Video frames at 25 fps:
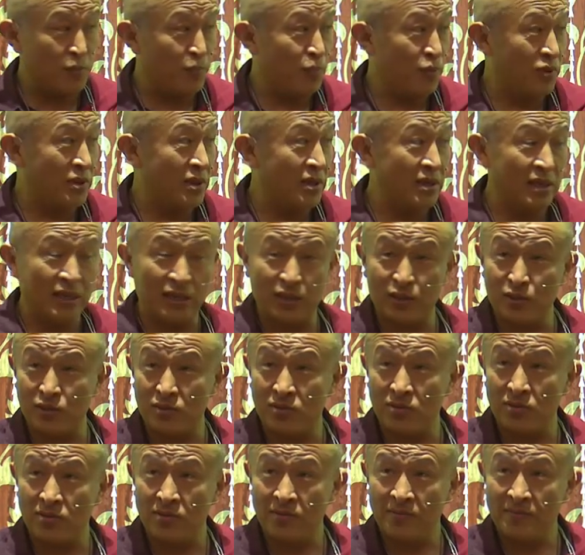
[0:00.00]
Buddha
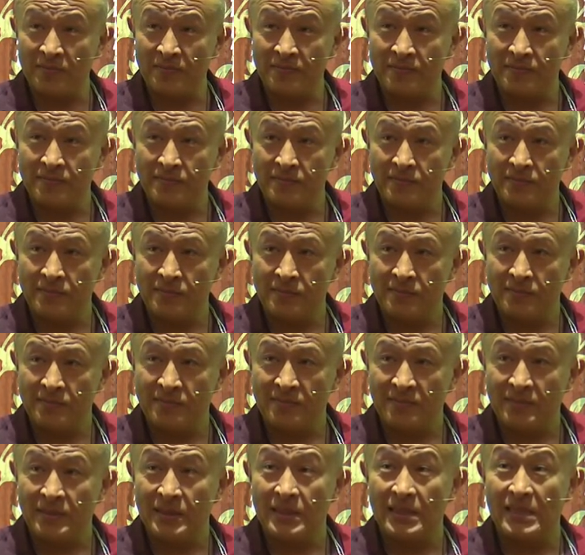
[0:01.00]
nature,
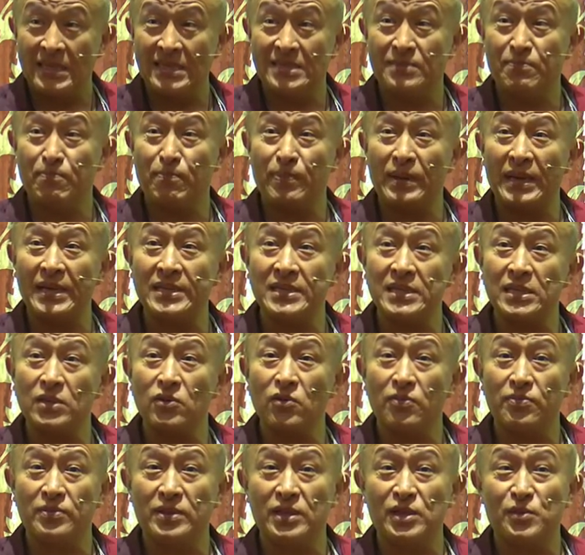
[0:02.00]
is blessing
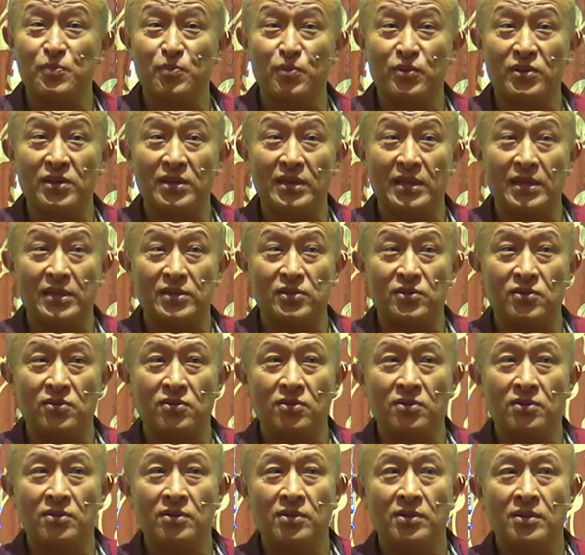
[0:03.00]
of this Buddha
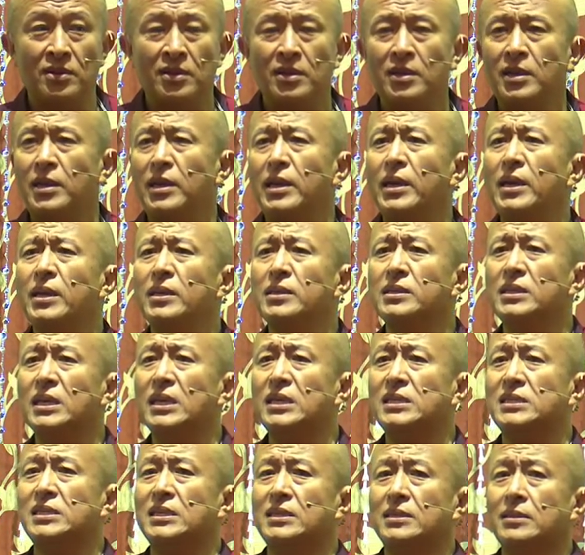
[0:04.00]
nature, and there
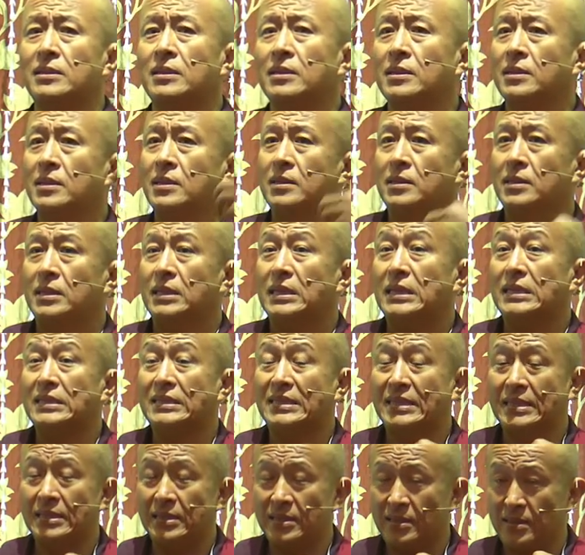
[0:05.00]
is a
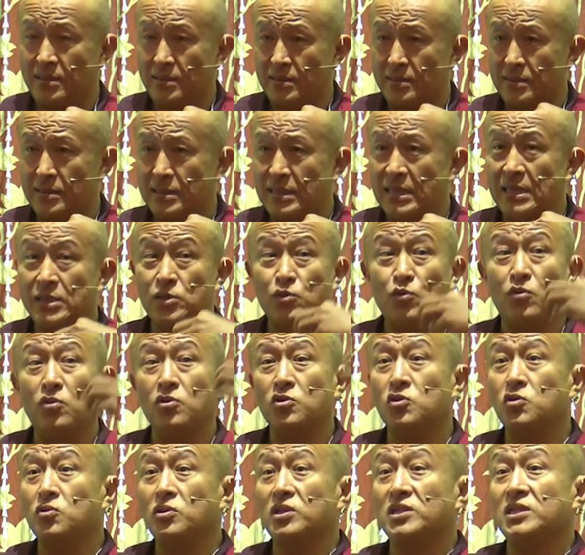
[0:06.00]
There's
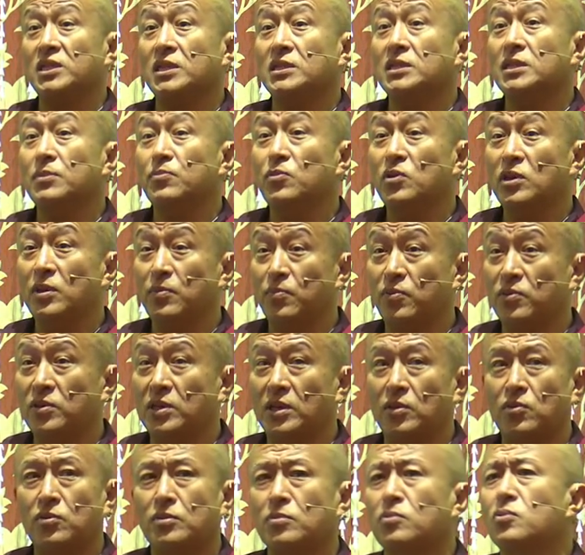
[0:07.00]
also the Shakyamuni
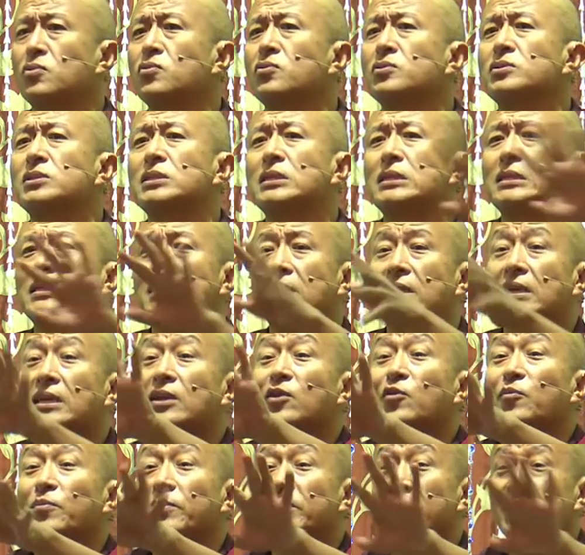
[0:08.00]
Buddha who's in the
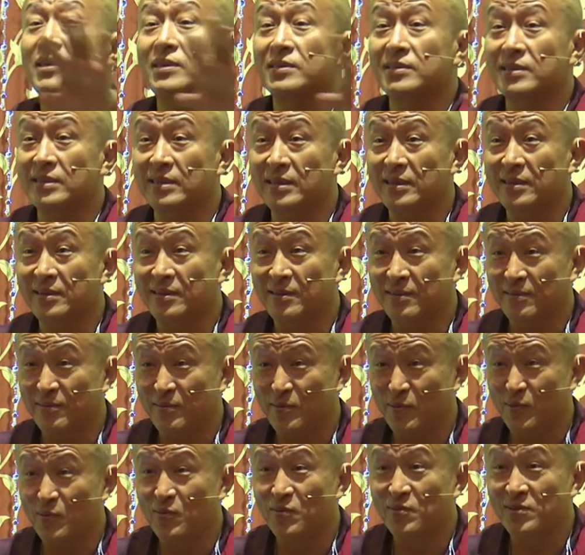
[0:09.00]
illuminating,
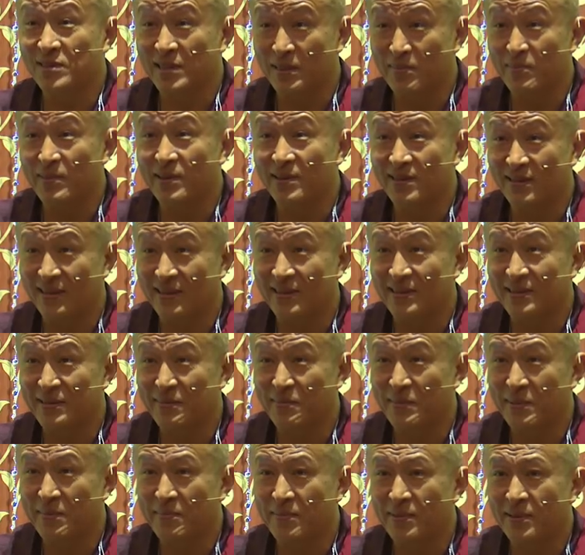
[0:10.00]
you know, samadhi,
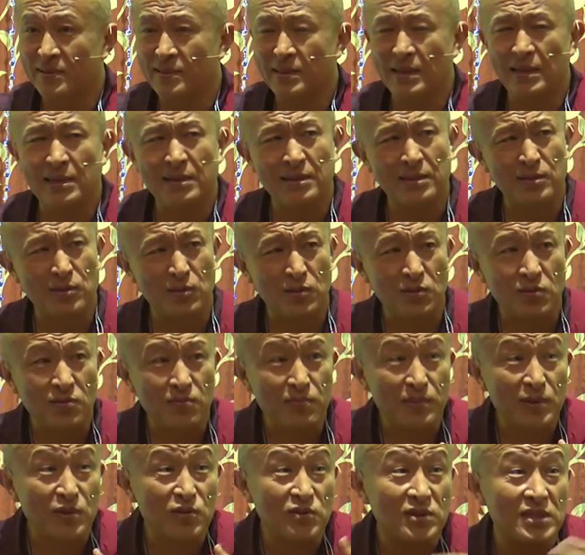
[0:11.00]
remember? They, you know,
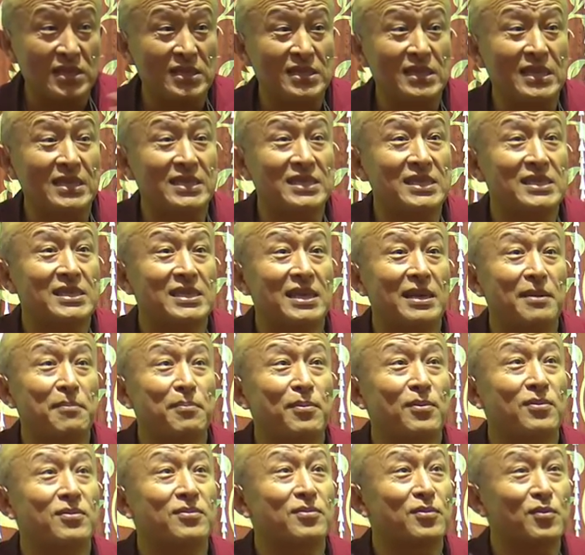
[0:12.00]
because he's the
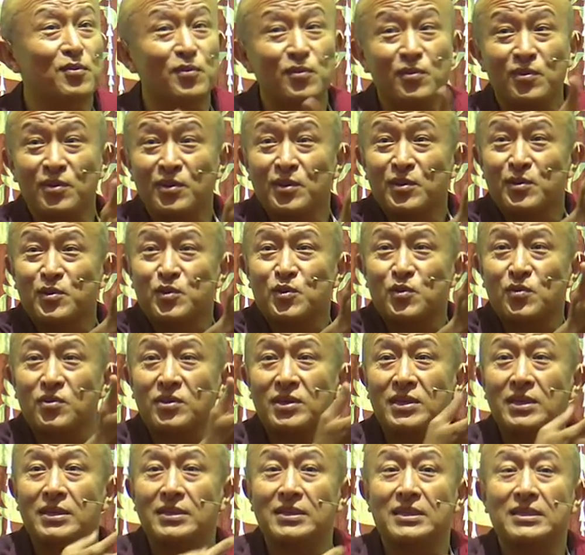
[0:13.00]
disciple, you know. So
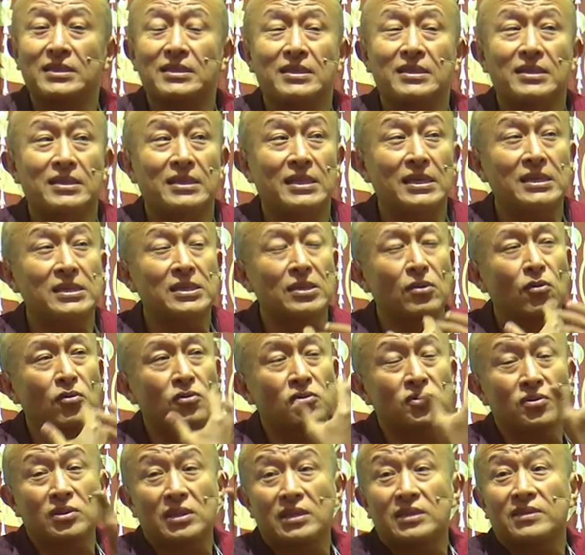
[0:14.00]
he, there's
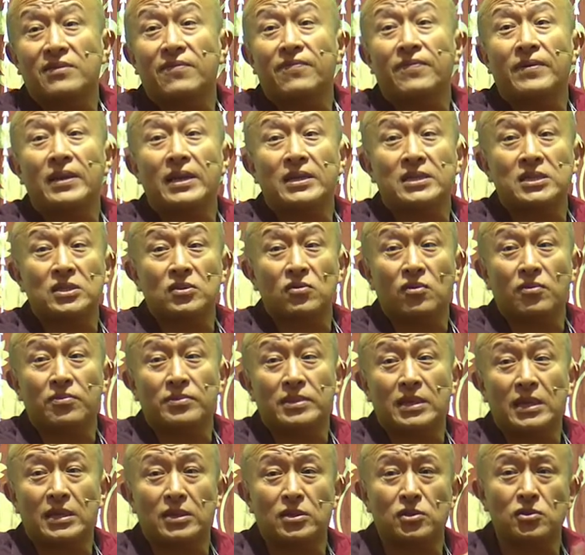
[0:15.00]
also the reflection of
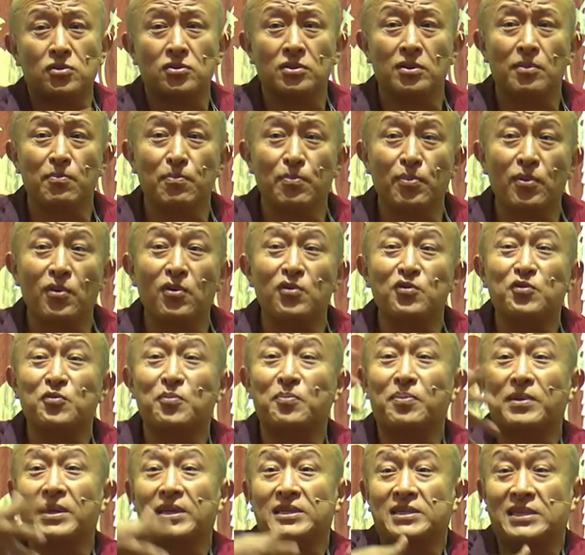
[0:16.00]
that. So the both
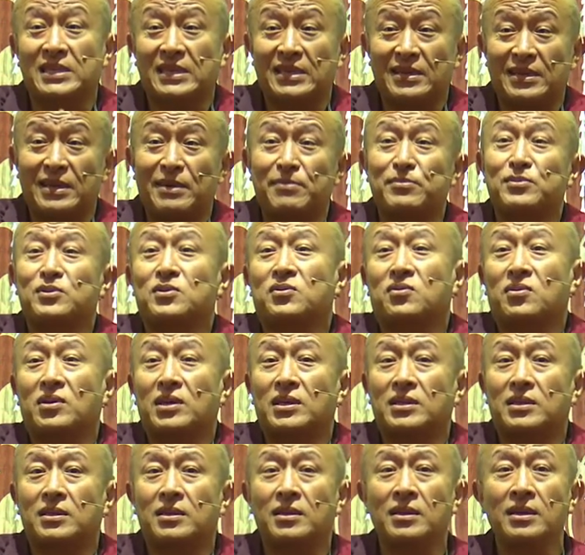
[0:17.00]
blessing comes
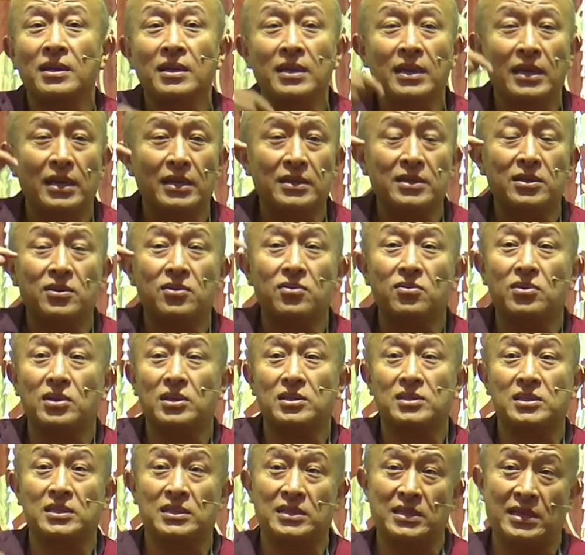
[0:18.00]
together and the
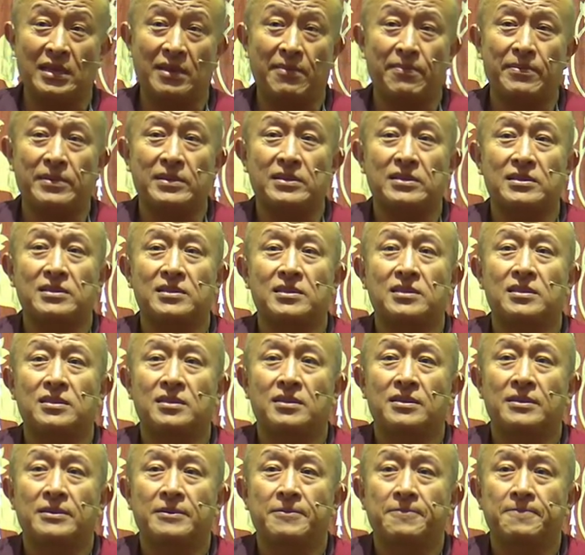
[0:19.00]
curiosity happens.
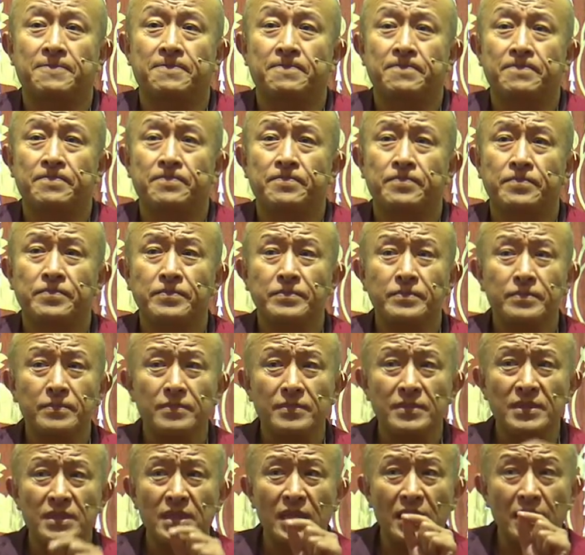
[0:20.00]

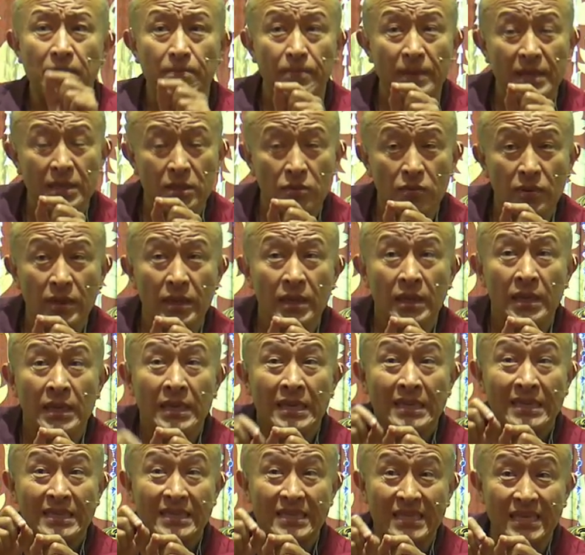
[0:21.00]
And by the way,
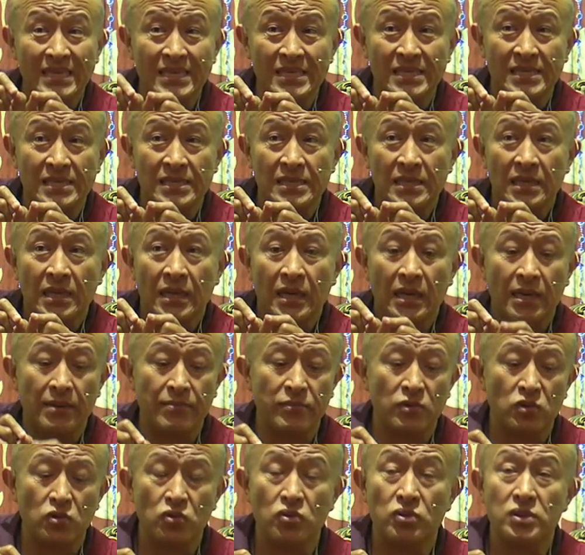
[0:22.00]
this I'm
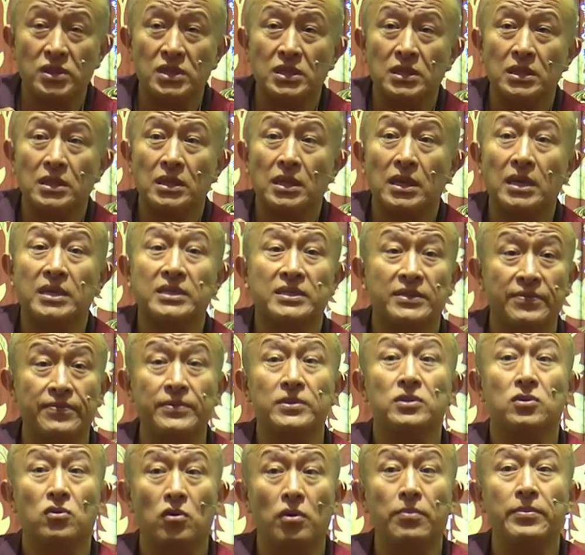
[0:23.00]
using a
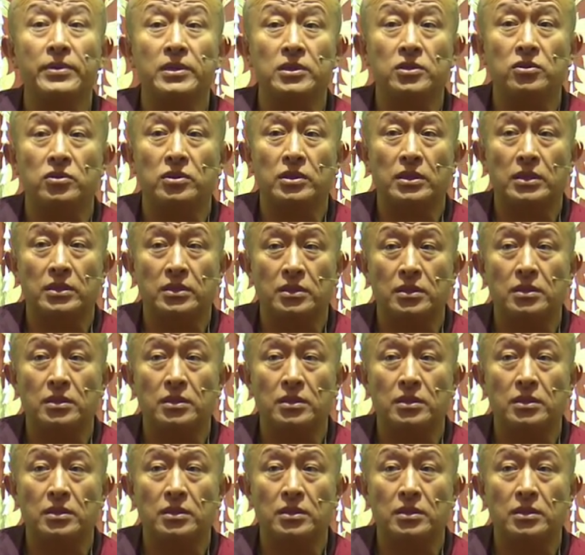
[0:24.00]
different commentary.